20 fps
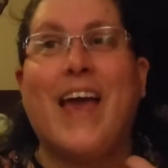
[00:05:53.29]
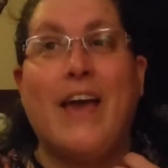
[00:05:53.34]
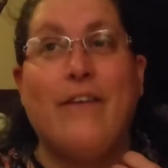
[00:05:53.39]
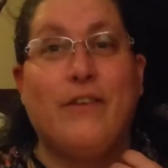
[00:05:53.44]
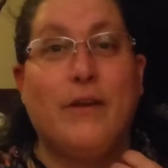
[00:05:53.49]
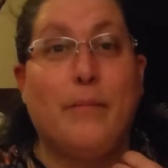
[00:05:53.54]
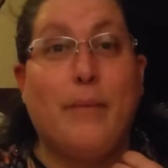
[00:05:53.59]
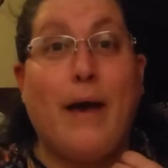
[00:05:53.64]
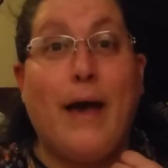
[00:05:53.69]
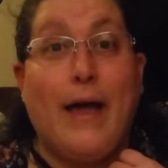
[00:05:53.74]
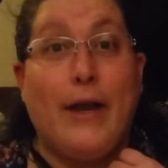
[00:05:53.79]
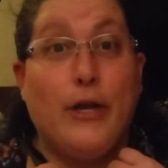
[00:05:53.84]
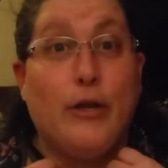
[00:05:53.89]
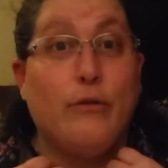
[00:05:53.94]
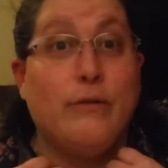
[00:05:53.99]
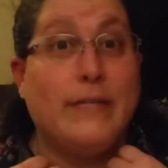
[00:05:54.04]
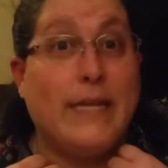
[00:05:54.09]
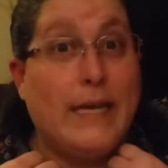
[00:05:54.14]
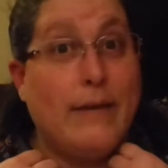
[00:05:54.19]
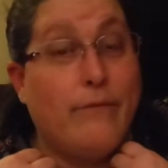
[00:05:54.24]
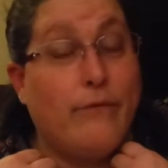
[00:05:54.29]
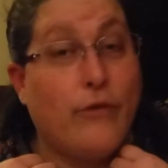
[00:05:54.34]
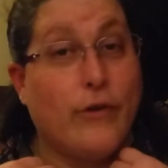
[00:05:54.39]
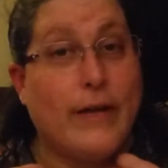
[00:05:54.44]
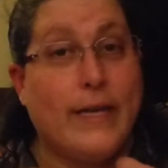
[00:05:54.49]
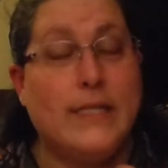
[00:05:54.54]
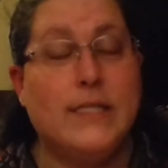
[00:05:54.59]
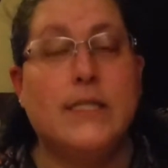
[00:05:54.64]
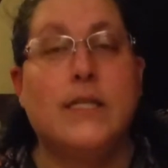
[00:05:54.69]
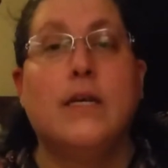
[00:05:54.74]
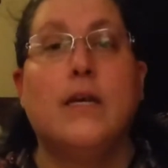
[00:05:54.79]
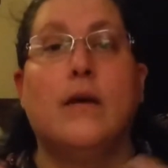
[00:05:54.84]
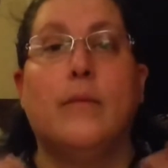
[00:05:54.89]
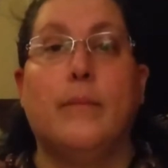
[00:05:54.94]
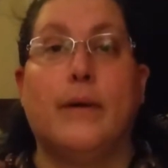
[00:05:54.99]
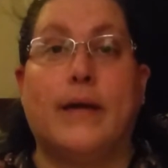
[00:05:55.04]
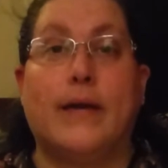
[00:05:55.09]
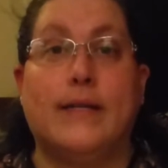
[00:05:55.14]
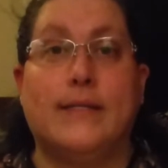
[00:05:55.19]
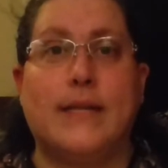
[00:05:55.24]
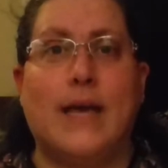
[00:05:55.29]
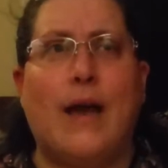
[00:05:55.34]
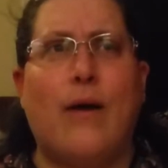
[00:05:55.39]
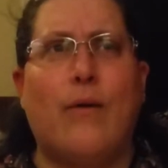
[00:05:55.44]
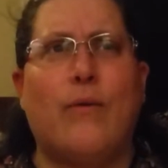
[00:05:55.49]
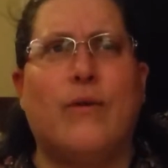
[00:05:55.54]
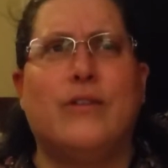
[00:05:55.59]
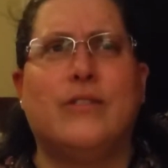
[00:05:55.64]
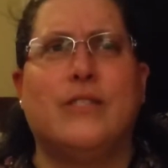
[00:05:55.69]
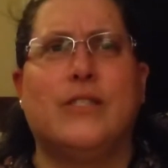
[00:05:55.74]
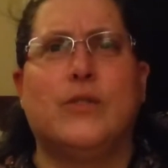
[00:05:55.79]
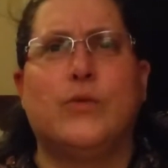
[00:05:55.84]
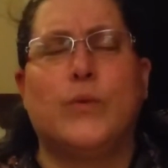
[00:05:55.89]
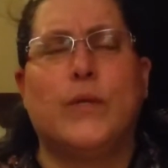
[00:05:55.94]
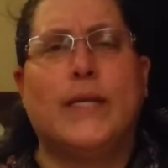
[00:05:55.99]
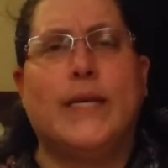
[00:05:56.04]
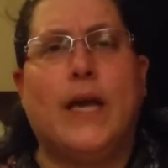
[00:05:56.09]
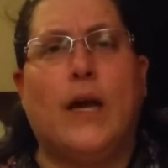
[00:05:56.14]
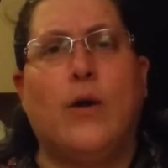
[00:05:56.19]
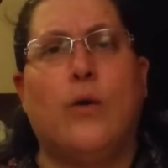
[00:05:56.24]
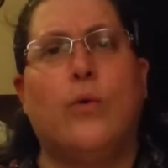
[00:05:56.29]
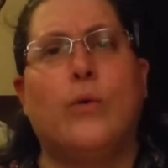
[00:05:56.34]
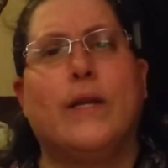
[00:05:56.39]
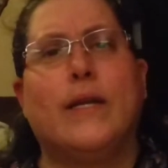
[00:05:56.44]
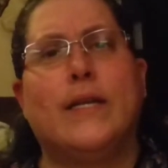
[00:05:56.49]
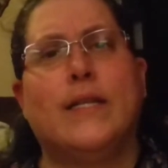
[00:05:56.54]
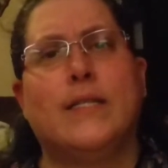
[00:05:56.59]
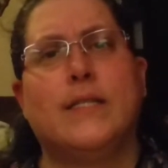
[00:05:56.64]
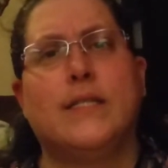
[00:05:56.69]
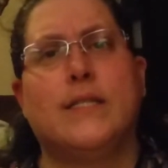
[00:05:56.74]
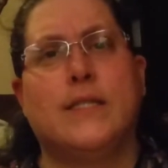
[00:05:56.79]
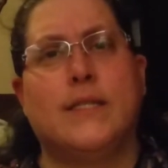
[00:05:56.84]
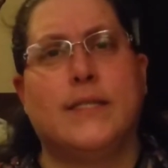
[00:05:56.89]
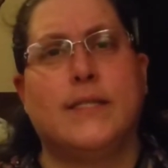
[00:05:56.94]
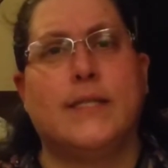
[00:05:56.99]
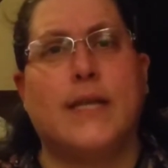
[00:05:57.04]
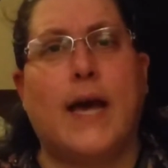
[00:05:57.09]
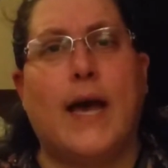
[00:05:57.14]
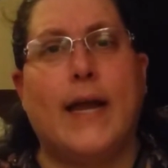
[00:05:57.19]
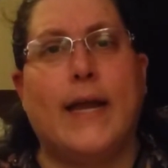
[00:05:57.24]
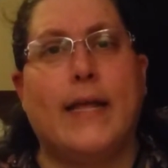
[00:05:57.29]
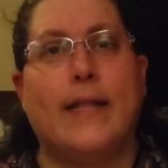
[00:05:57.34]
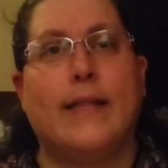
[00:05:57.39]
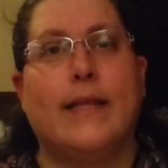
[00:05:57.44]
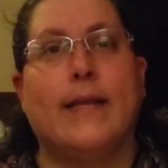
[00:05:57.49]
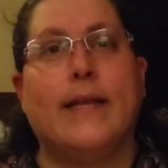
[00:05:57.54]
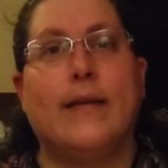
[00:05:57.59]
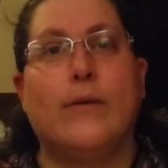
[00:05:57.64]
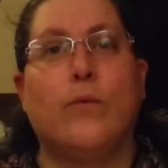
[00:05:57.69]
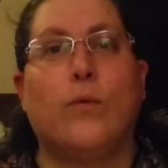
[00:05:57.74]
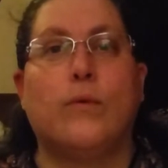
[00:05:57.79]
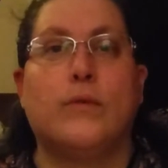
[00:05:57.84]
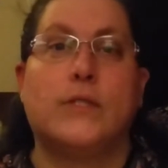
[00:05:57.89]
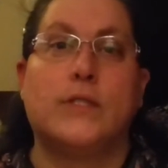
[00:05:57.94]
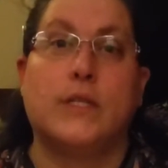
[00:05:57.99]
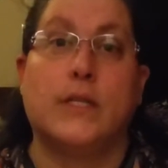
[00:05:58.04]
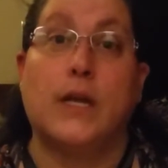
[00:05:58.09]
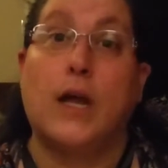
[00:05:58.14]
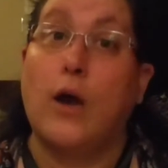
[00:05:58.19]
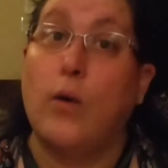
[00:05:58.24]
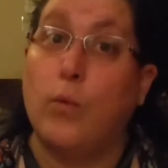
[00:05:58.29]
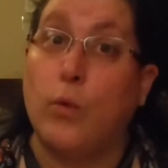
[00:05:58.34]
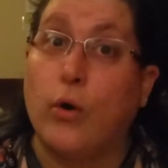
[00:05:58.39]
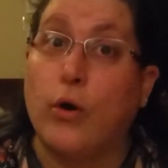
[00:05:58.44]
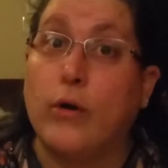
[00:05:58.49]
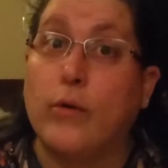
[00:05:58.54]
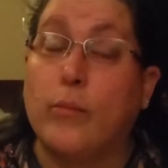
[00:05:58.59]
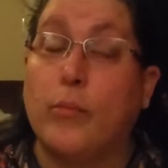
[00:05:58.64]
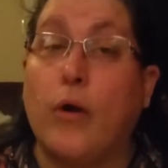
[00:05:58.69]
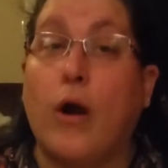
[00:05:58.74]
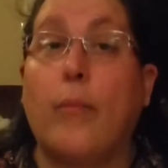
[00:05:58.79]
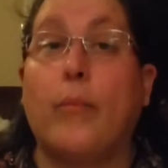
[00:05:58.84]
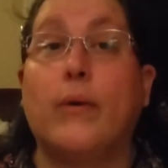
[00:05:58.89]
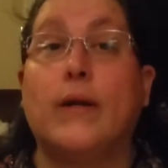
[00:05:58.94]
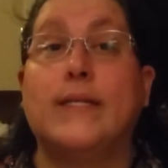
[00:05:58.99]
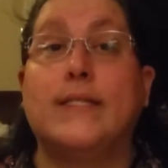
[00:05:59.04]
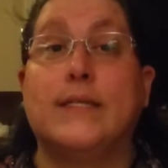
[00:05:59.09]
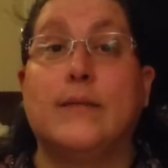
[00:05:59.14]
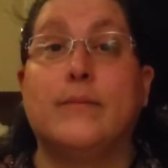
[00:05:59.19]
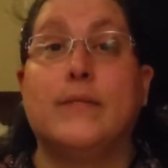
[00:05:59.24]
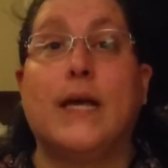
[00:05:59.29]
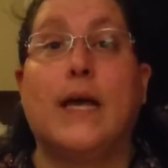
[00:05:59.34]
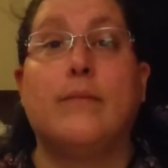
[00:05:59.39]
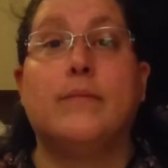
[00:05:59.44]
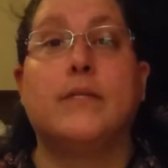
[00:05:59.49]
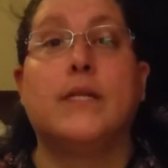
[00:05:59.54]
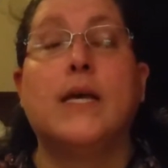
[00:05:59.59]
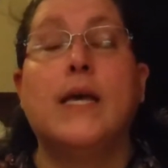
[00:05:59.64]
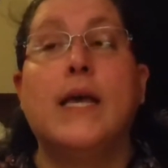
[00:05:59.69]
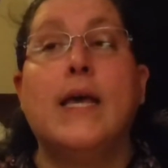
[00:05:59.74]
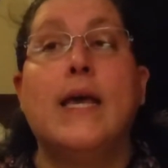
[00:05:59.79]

have to buy a new deep freeze because ours is really old and it's deciding that it wants to not work properly sometimes.